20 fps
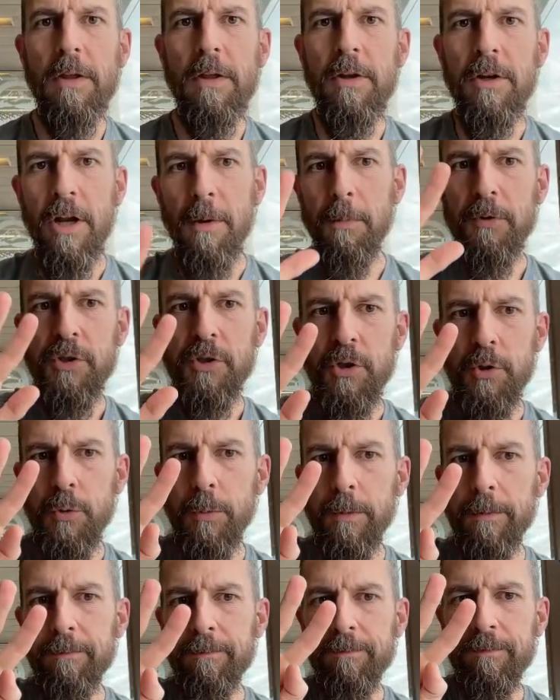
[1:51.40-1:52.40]
Number two,
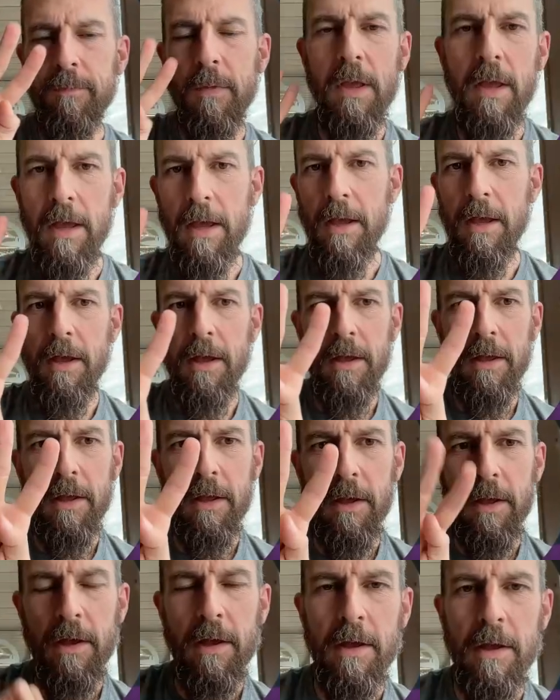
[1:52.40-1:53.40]

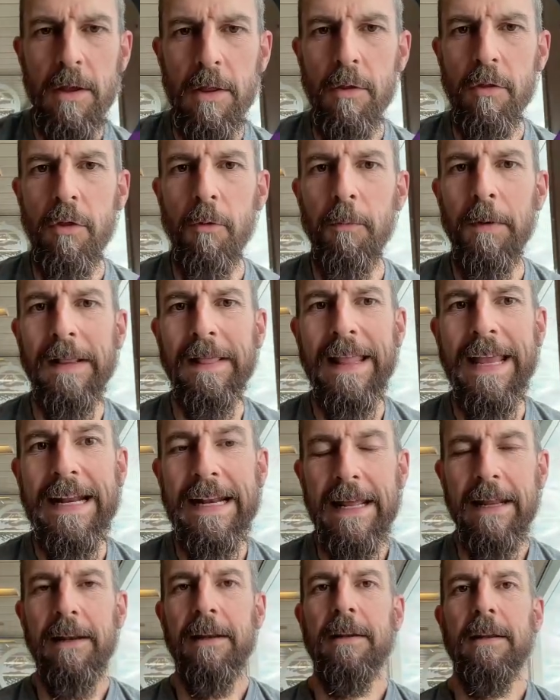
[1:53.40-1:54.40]
the
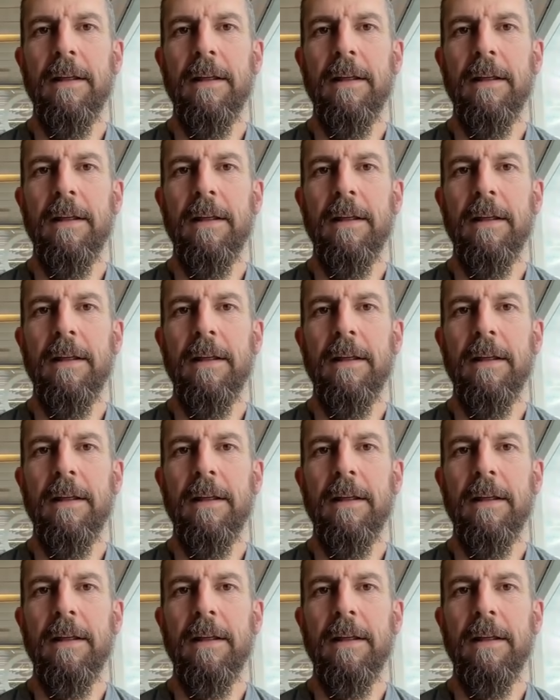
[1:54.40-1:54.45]
related.